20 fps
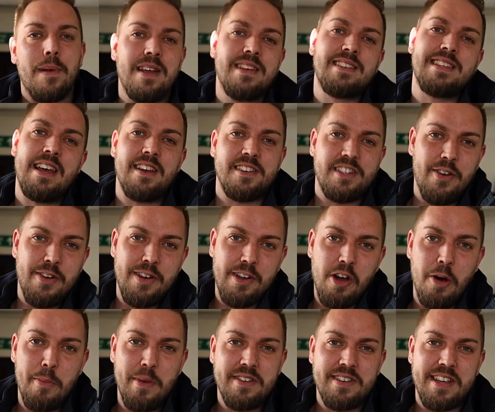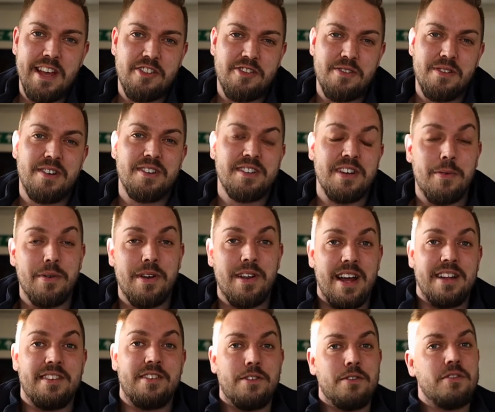please let us know in the comment section because I would
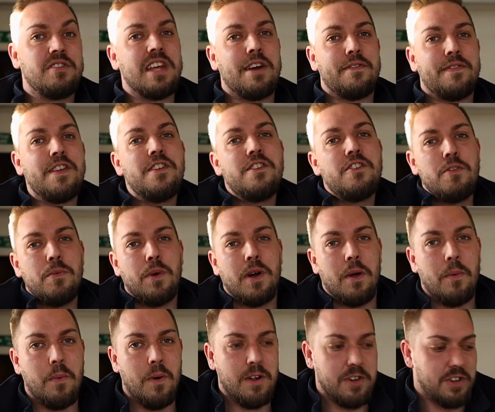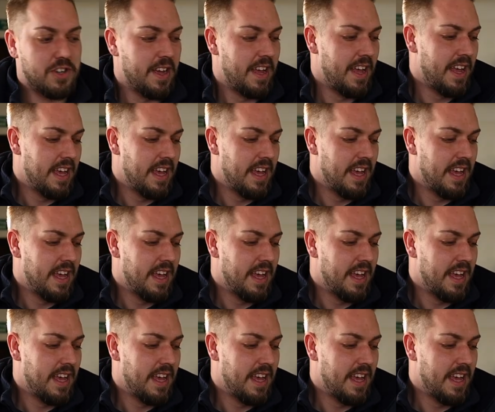like to do stuff that you want to watch.